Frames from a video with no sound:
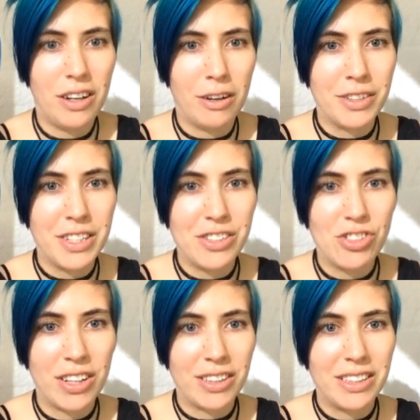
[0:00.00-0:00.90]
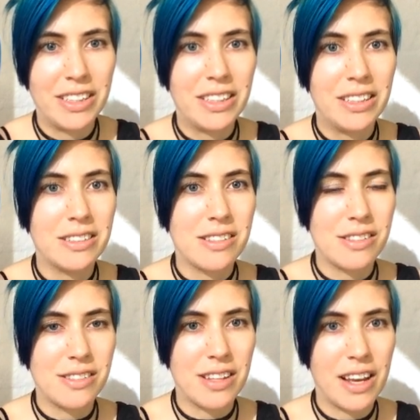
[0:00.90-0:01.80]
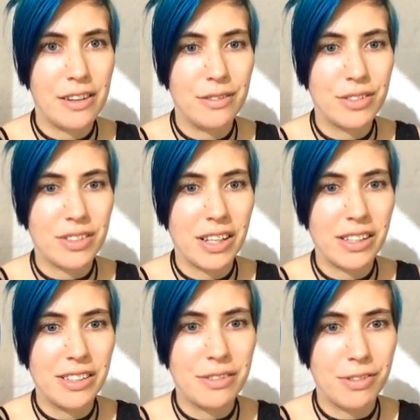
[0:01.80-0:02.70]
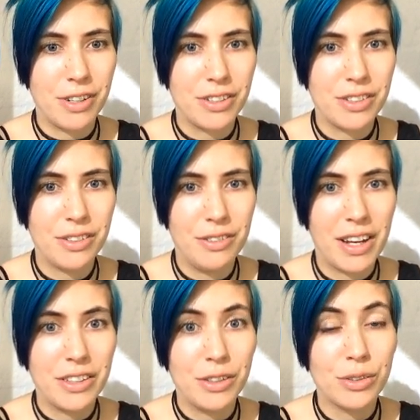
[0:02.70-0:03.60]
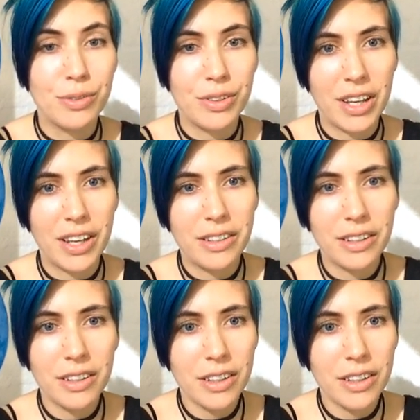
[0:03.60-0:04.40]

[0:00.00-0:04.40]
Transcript: on each LED since they have slightly different values for that.